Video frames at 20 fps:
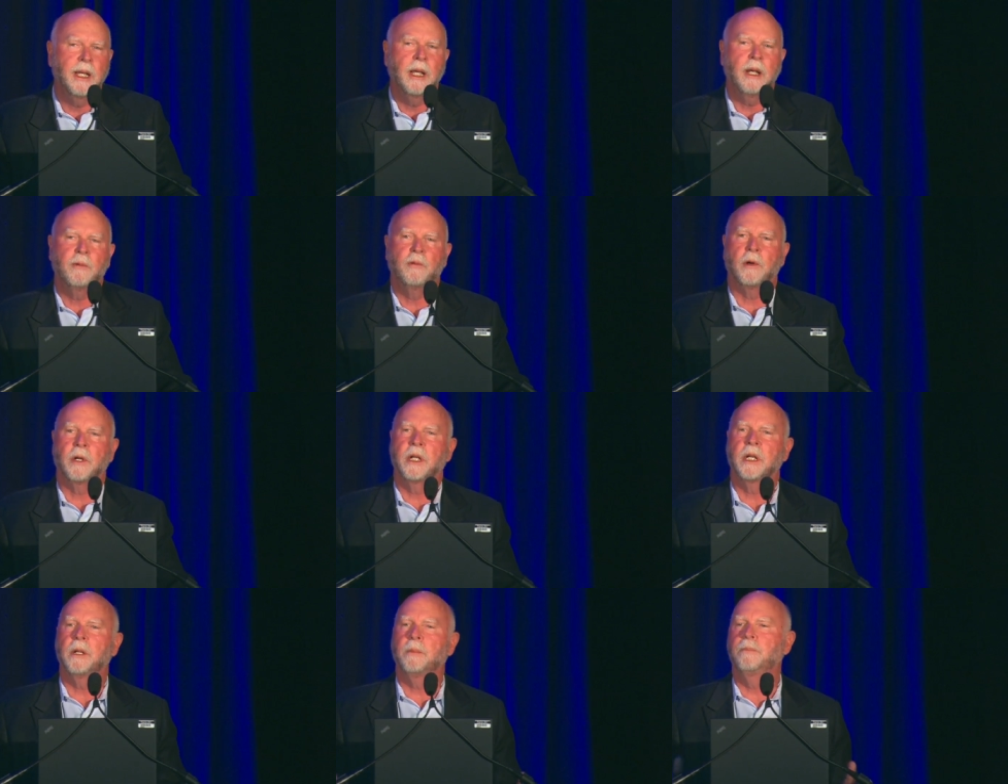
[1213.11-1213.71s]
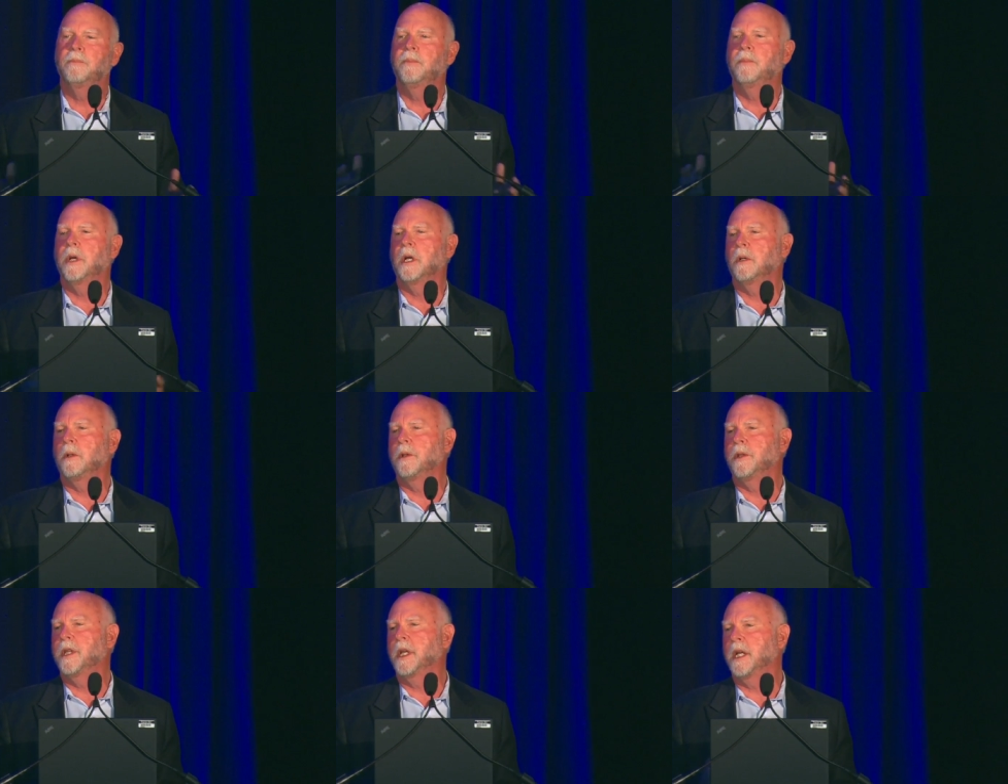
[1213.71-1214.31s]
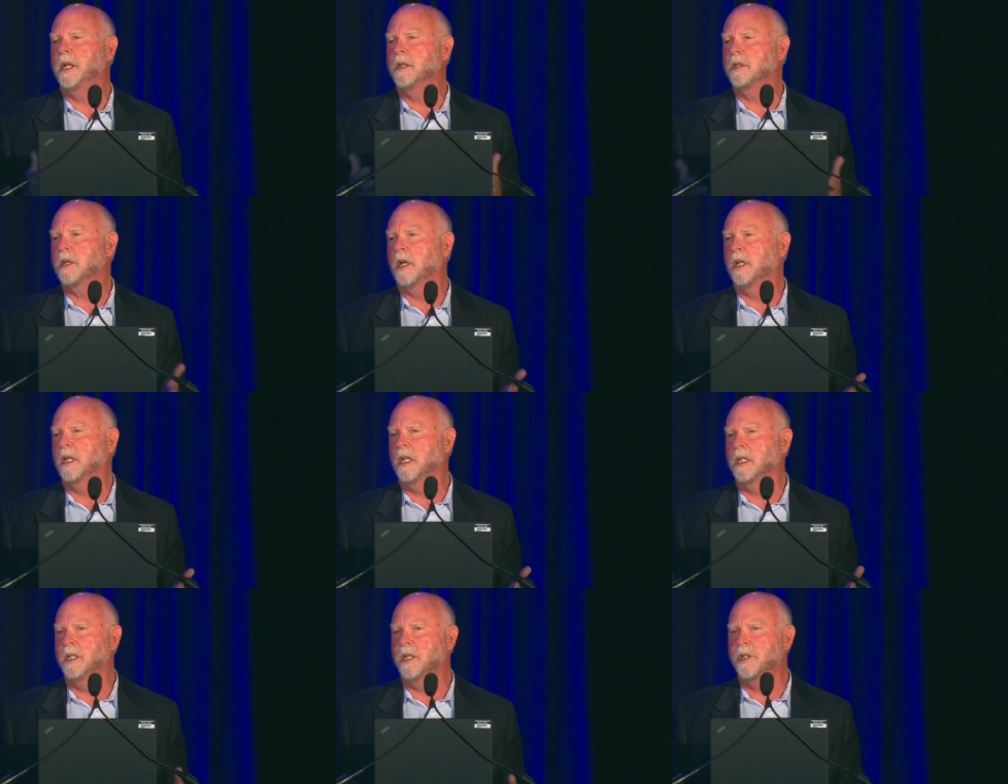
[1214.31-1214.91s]
If we're going to build things
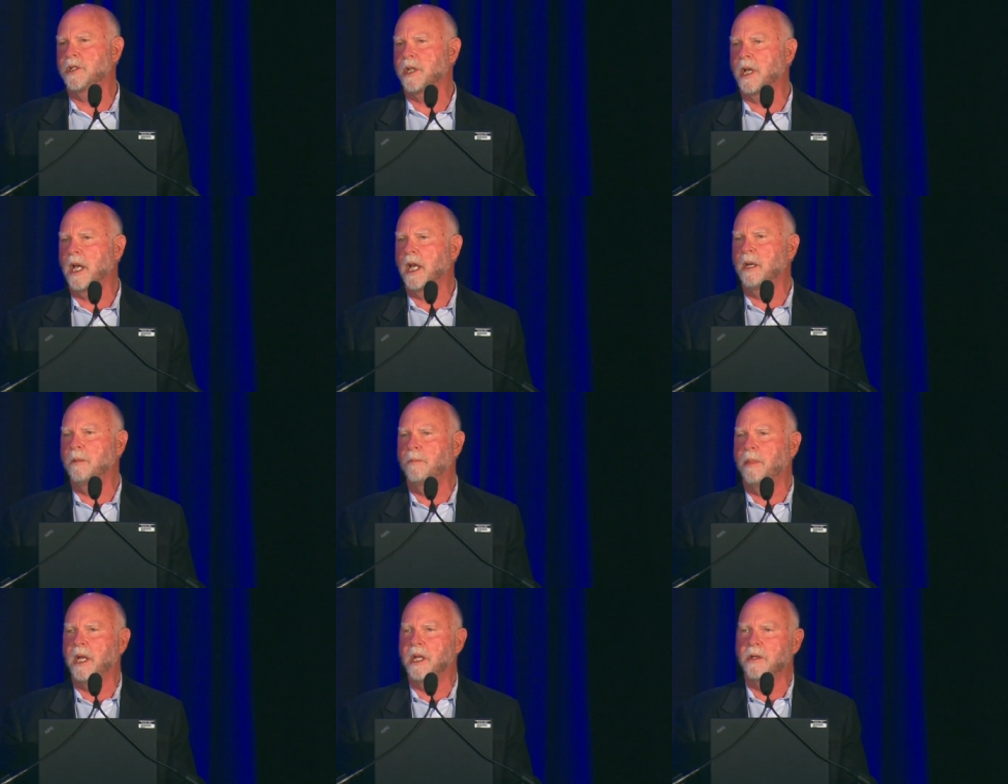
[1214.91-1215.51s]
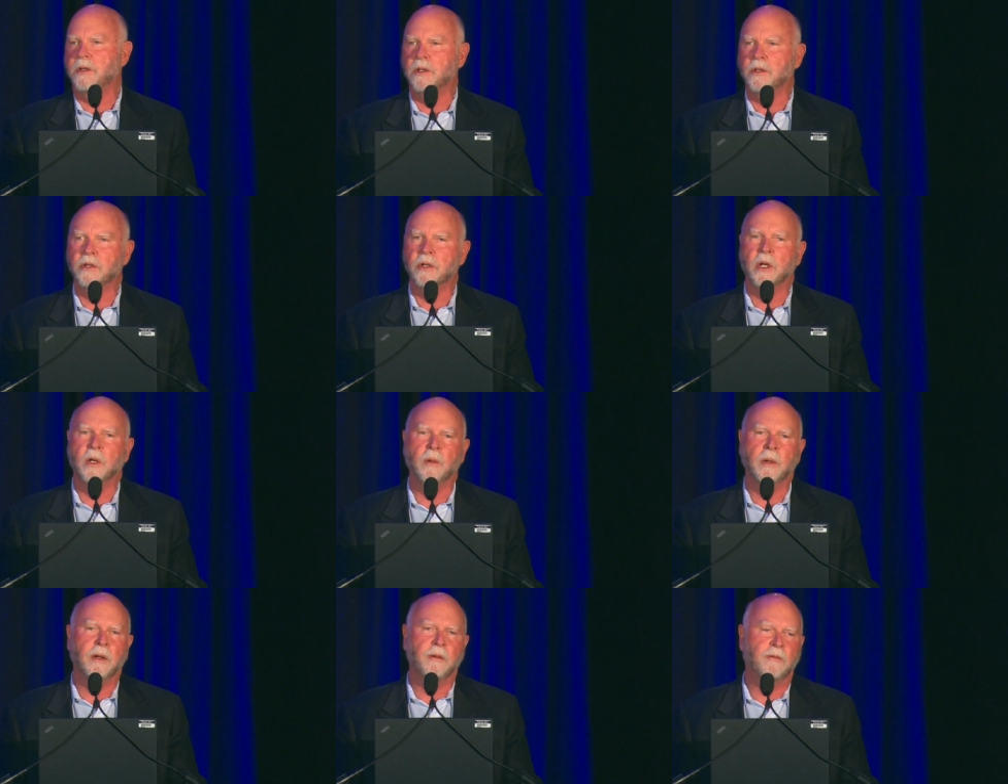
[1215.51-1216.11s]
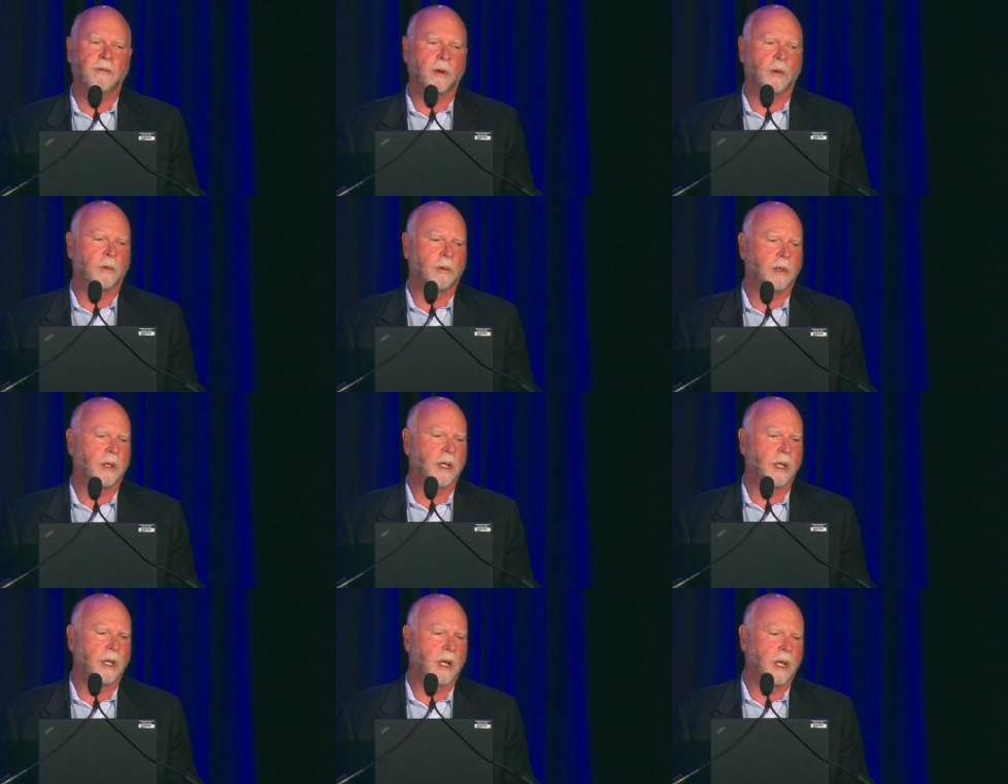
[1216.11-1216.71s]
on a design basis going
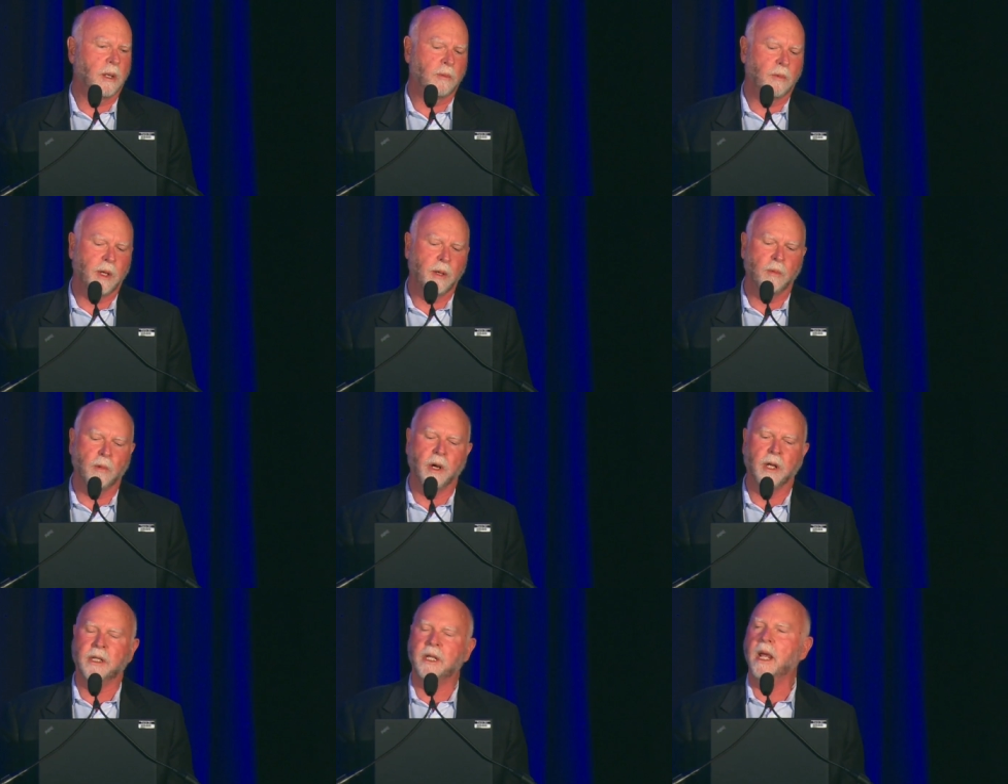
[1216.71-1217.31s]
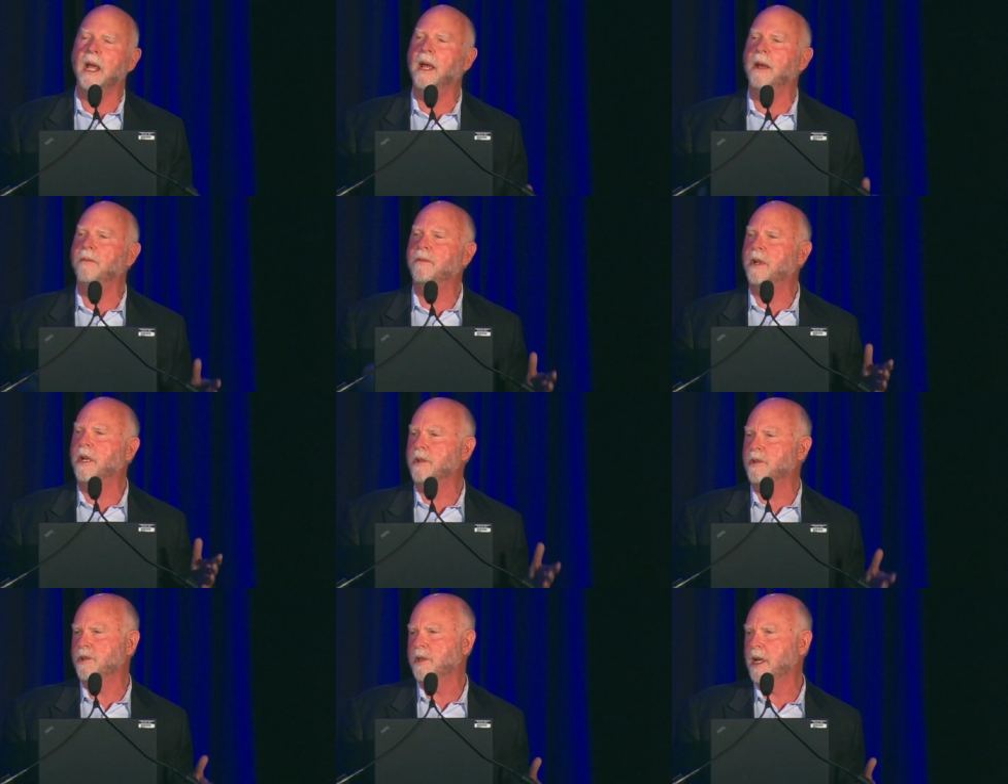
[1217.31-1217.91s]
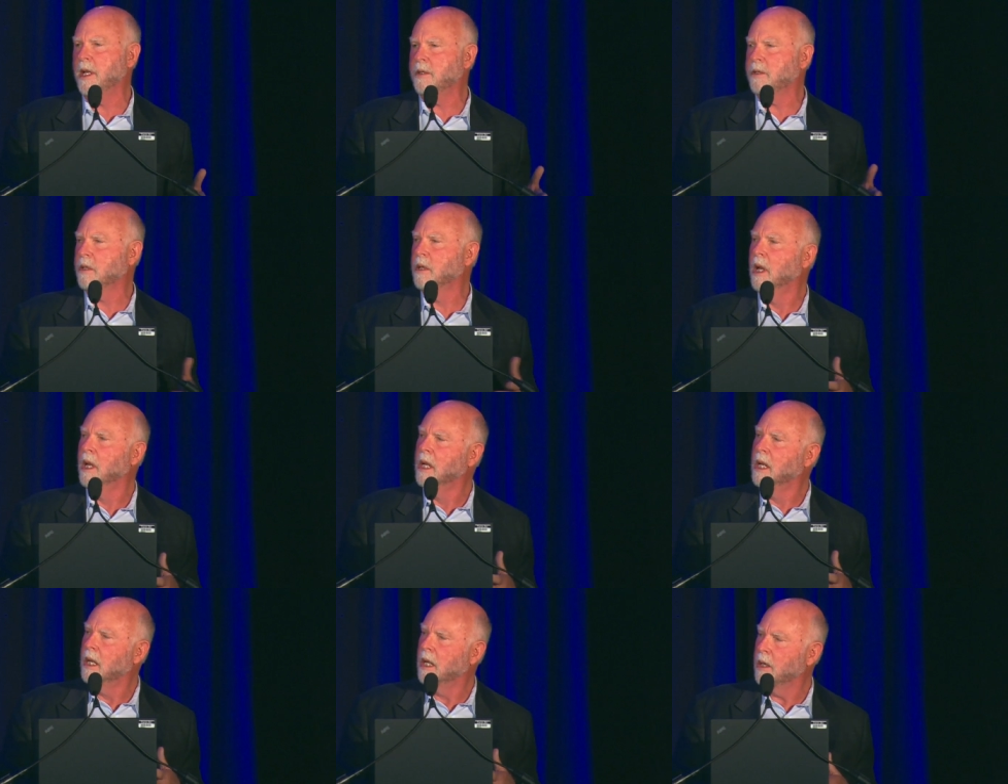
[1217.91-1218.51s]
forward, uh, we want to have cassettes
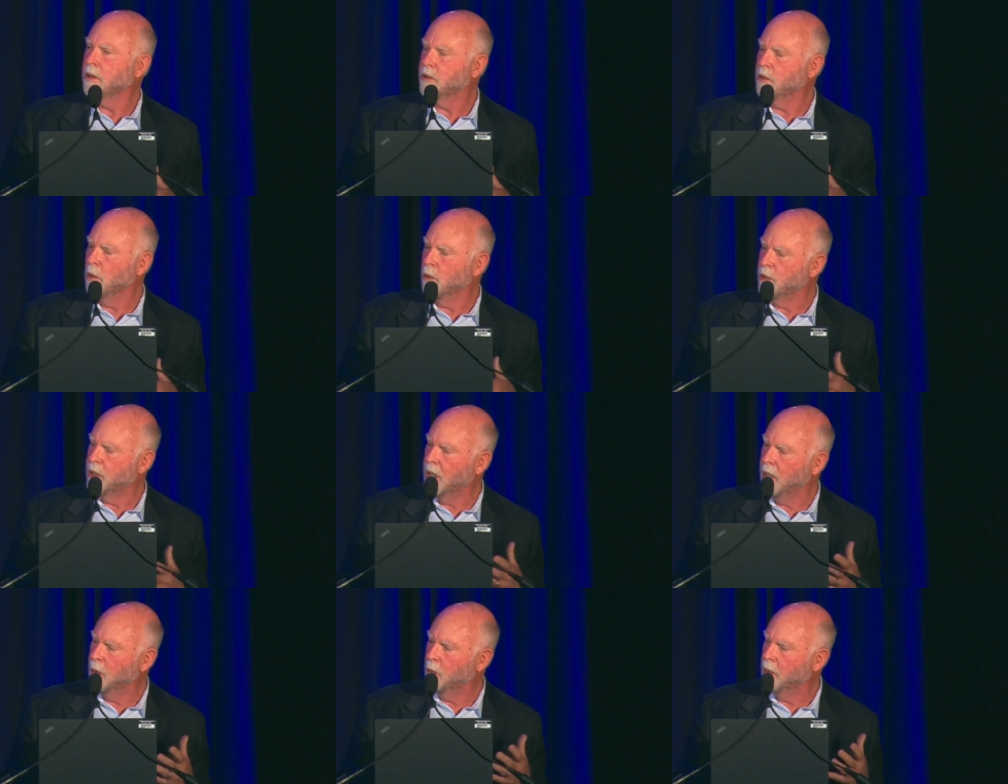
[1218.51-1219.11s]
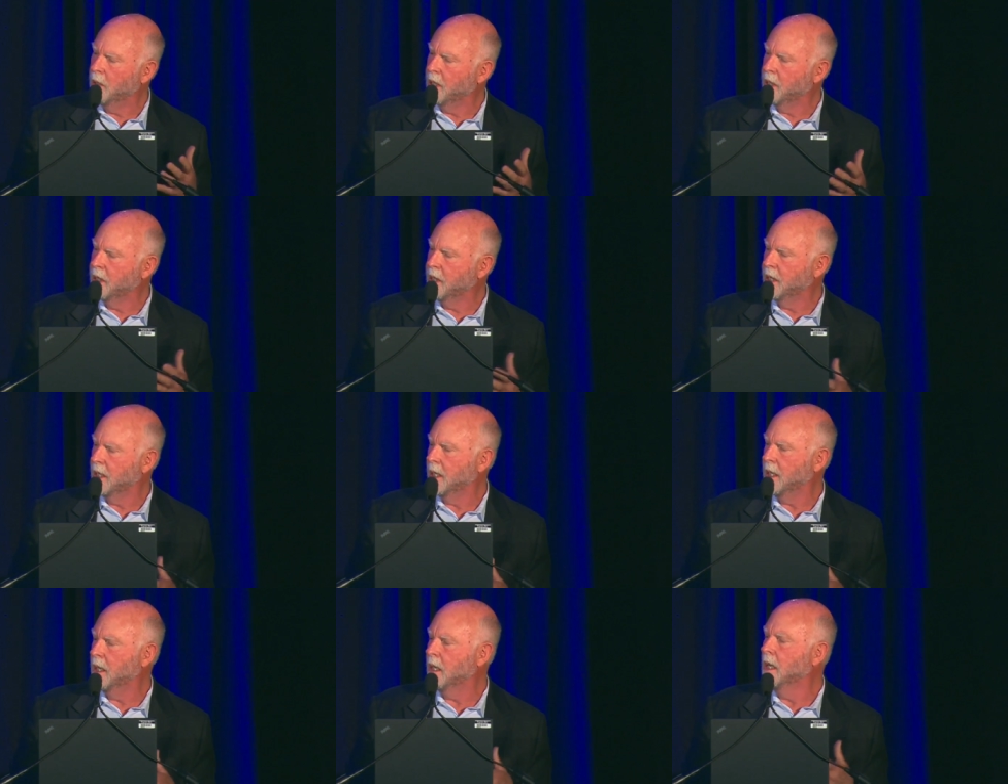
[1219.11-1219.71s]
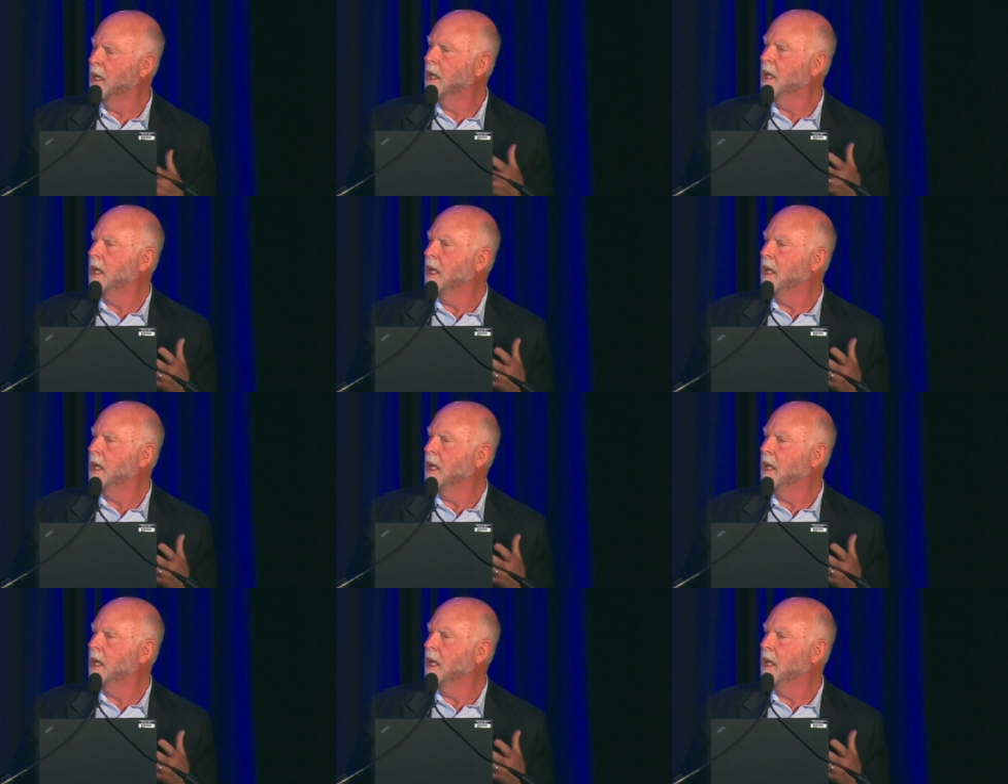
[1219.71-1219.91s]
associated with uh,